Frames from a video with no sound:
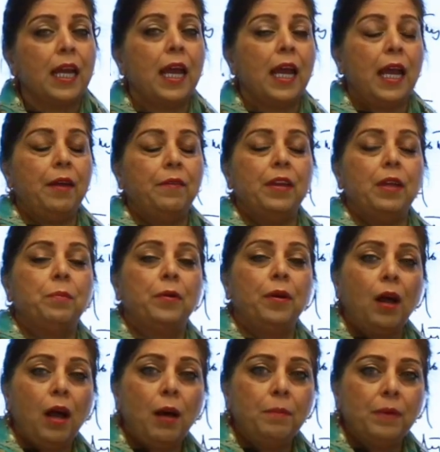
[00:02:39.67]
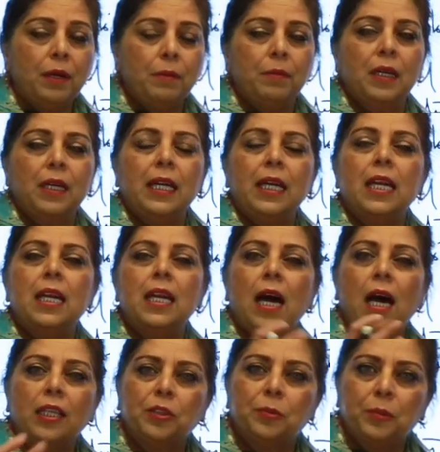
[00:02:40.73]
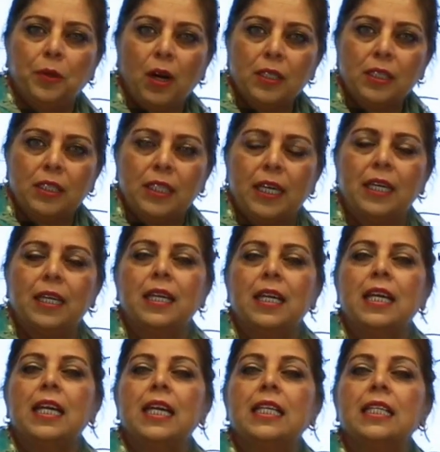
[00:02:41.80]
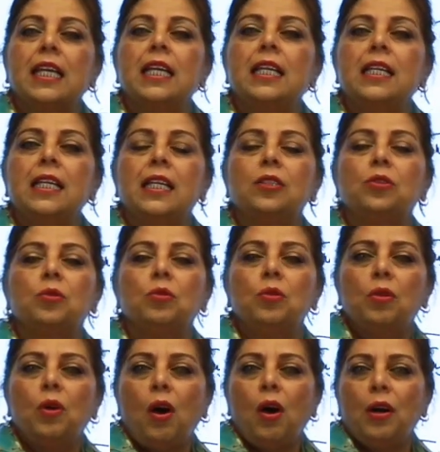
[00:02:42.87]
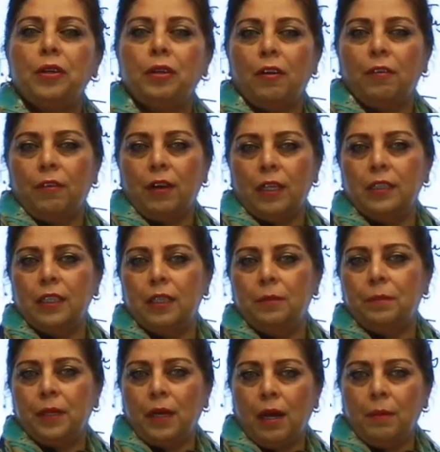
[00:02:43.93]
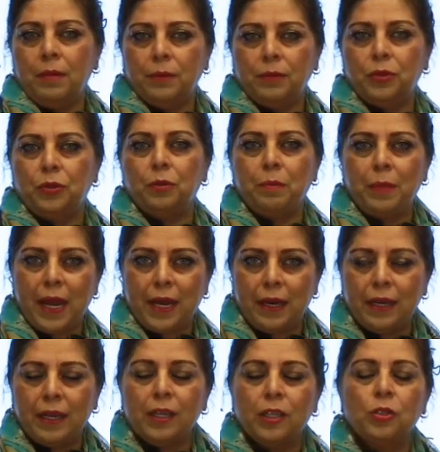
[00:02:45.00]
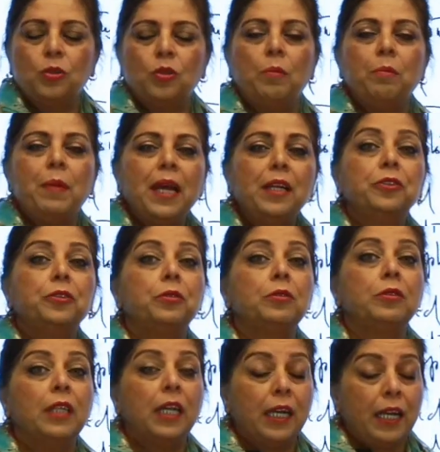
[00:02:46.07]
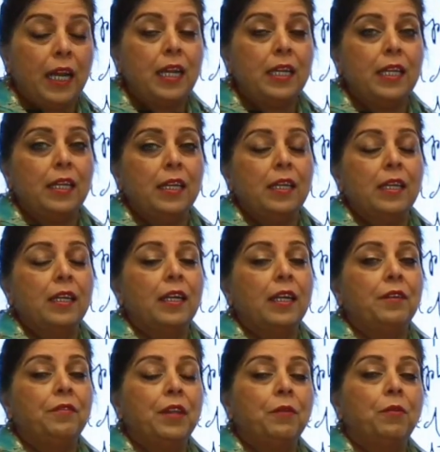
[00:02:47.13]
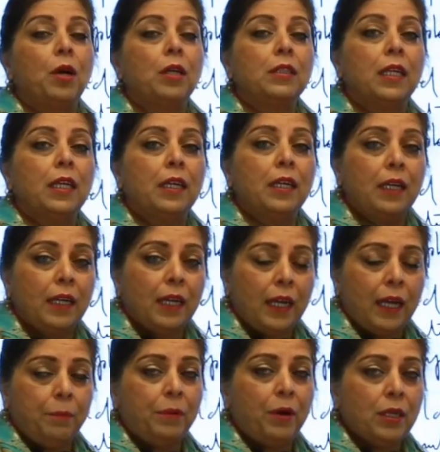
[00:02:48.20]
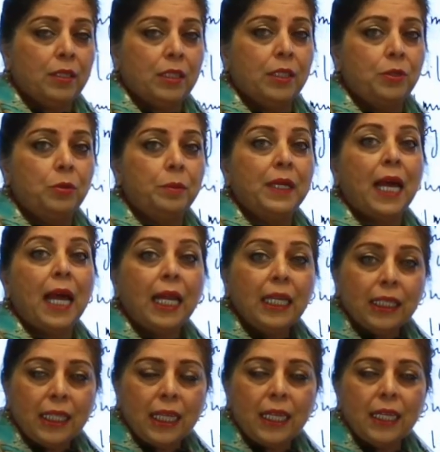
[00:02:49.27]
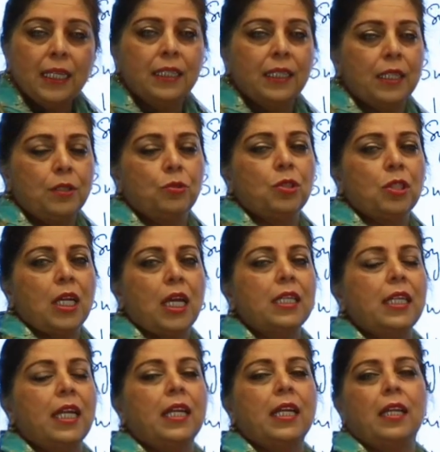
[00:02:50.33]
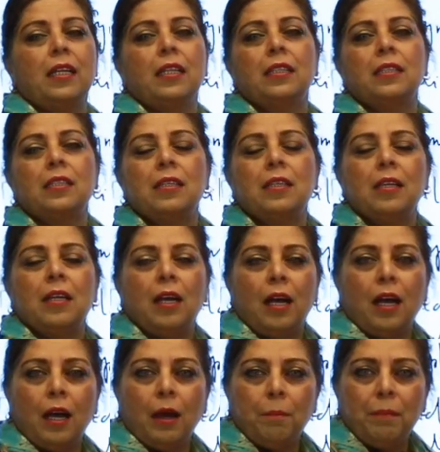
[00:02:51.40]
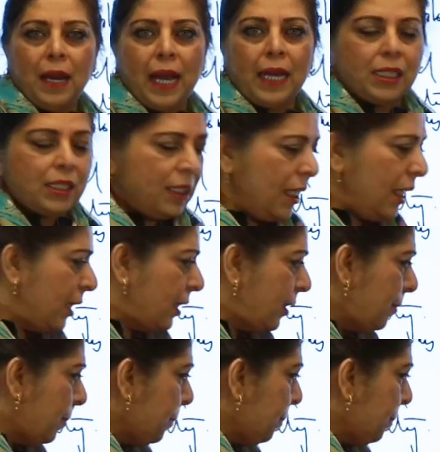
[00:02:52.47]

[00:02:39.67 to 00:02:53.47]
having problem, enlarged prostate, it can lead to lot of other problems to men. So men should really, if they want their prostate to be healthy, they should start taking black seeds.